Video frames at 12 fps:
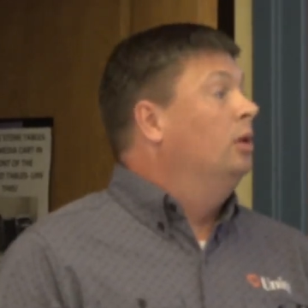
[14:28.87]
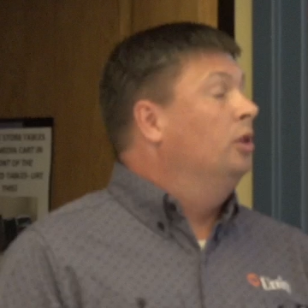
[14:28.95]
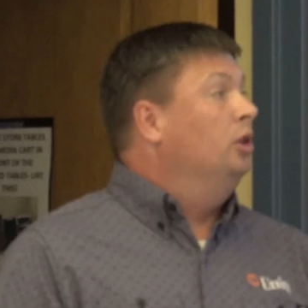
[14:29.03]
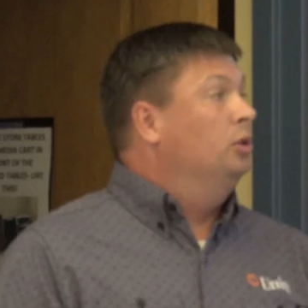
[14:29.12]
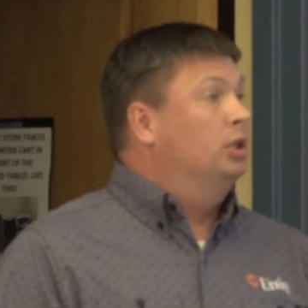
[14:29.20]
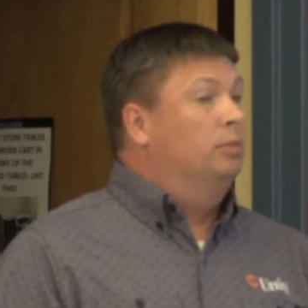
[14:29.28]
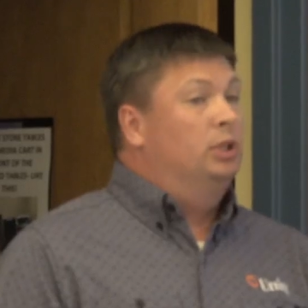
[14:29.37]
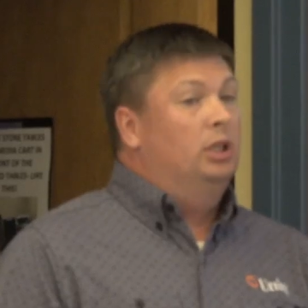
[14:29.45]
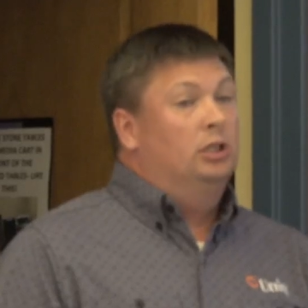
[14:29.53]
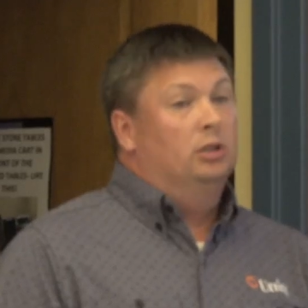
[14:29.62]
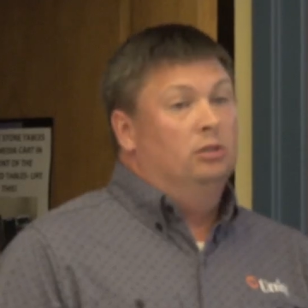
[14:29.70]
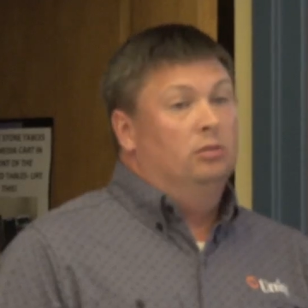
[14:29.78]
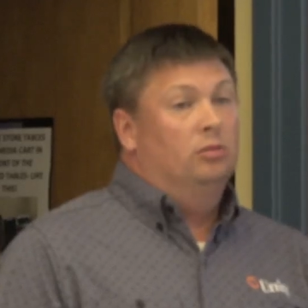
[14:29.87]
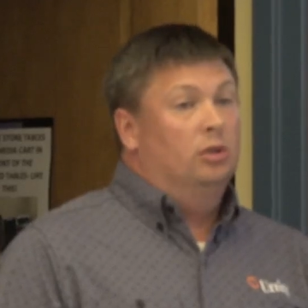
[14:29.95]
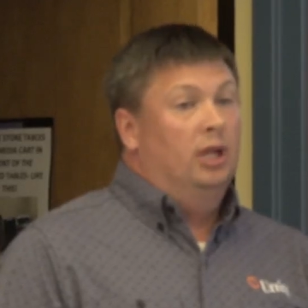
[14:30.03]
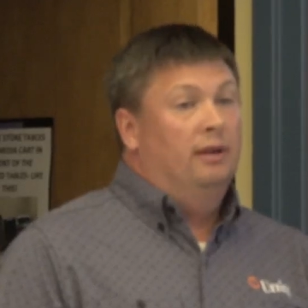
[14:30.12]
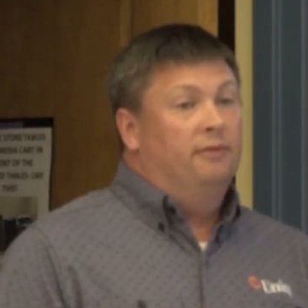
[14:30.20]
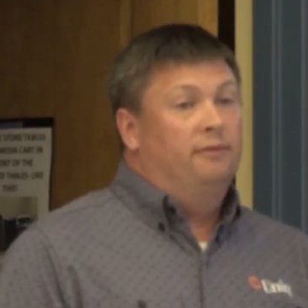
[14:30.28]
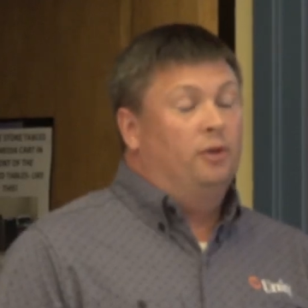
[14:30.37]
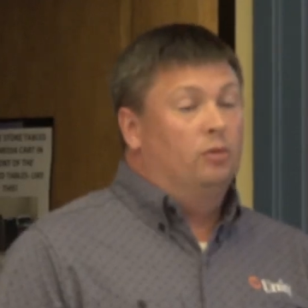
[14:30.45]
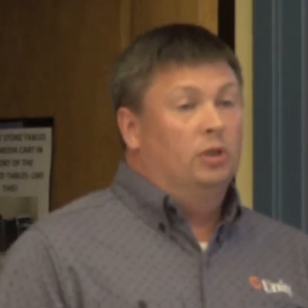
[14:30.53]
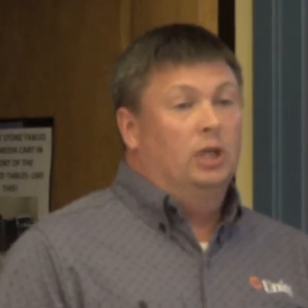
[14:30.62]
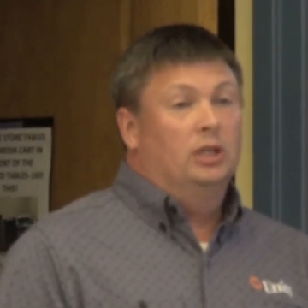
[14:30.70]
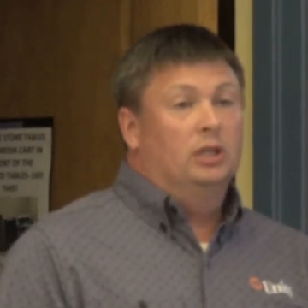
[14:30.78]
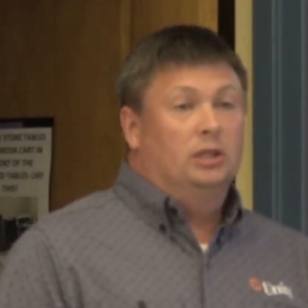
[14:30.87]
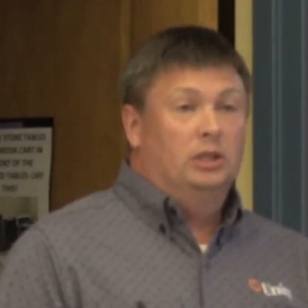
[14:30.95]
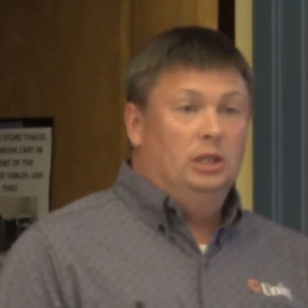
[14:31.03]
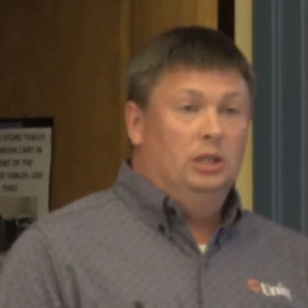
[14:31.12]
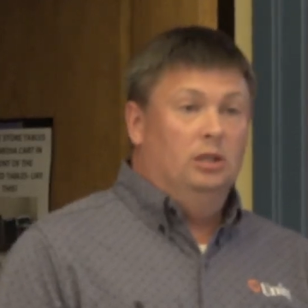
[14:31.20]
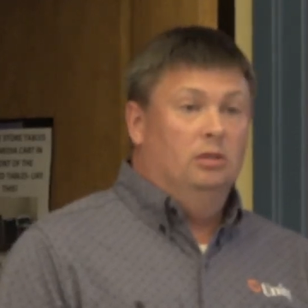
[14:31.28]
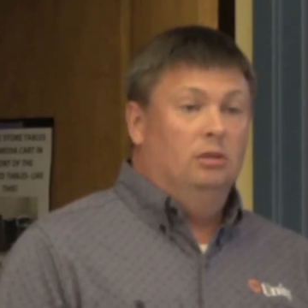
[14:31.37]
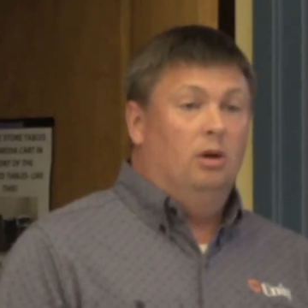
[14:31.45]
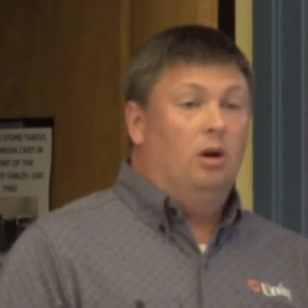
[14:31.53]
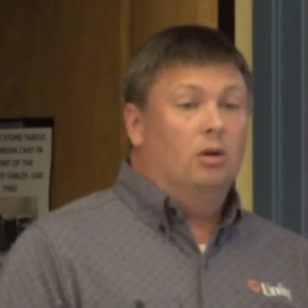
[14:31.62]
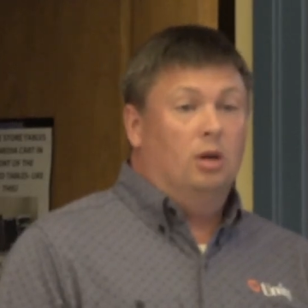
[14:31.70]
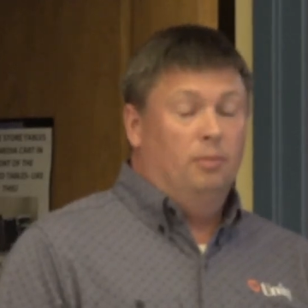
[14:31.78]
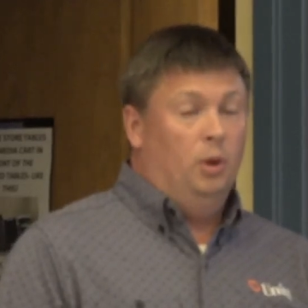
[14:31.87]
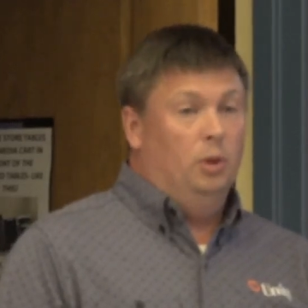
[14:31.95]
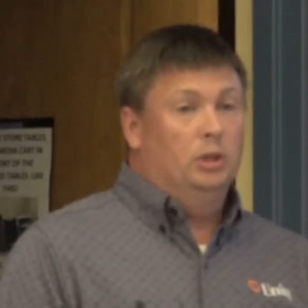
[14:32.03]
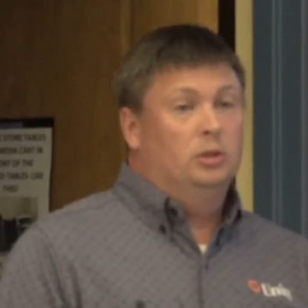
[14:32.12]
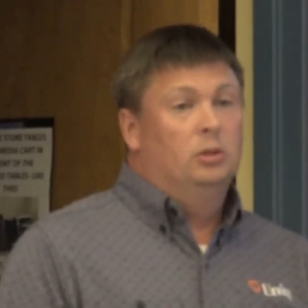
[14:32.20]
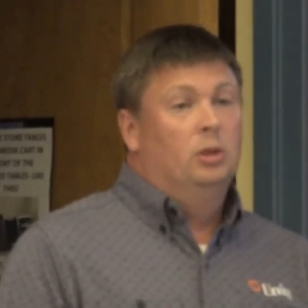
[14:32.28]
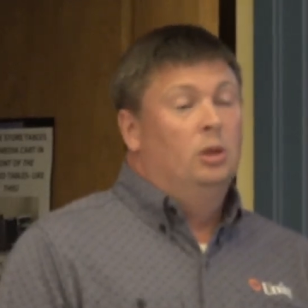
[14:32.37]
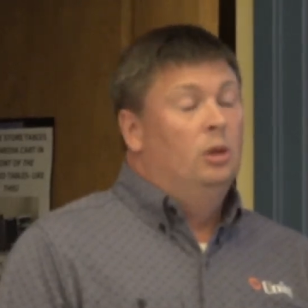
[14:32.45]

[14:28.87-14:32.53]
The new substation will have full redundancy in all components.